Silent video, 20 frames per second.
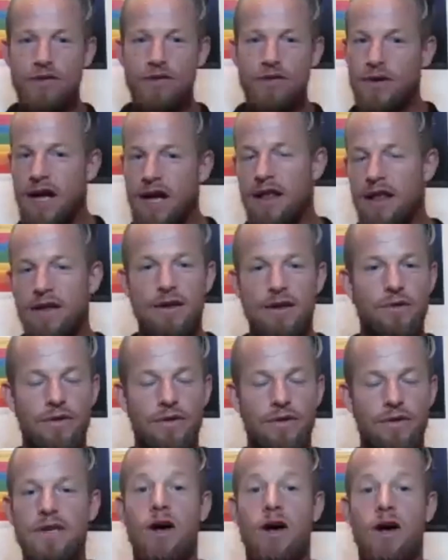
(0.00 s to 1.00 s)
your calendar all the
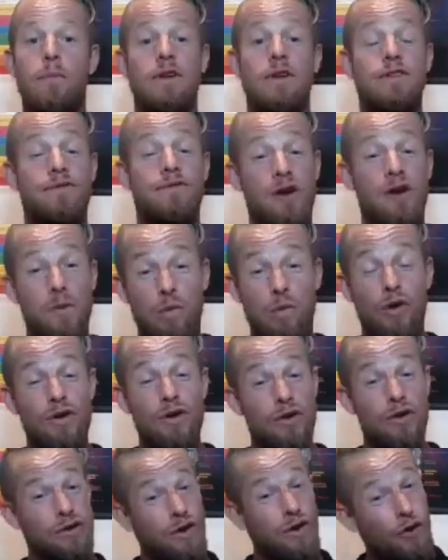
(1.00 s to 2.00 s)
time, and it's very important
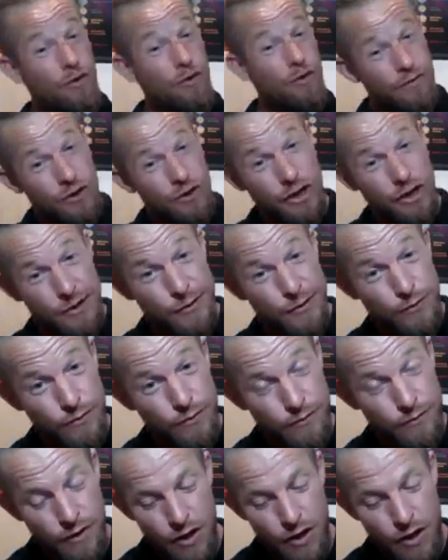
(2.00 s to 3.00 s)
not to
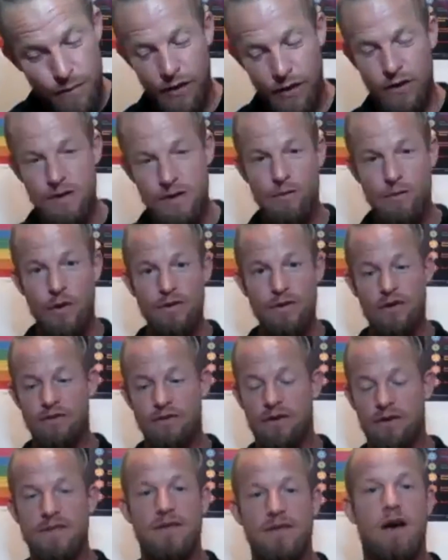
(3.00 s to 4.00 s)
overschedule because most of
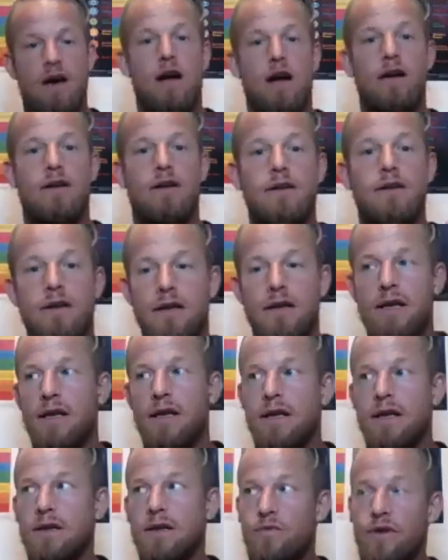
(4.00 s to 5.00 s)
us
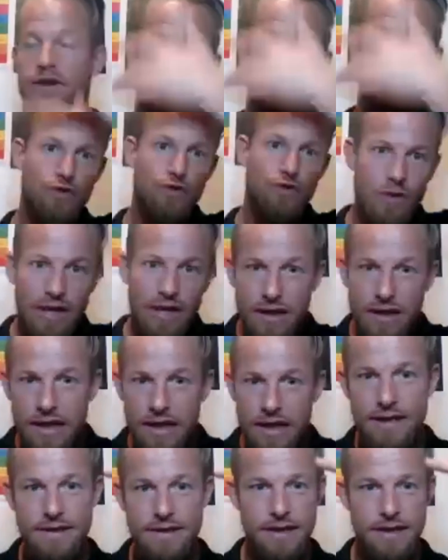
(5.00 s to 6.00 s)
we have too many
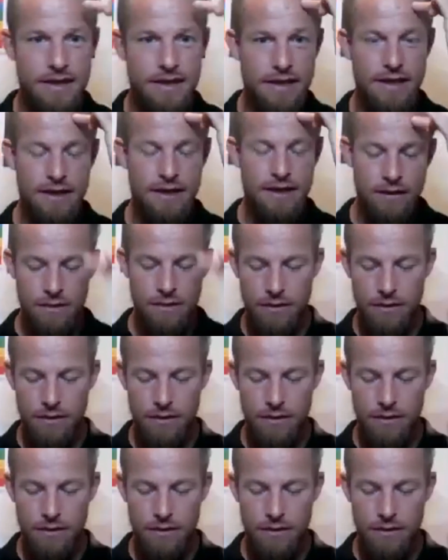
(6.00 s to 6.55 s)
things in here.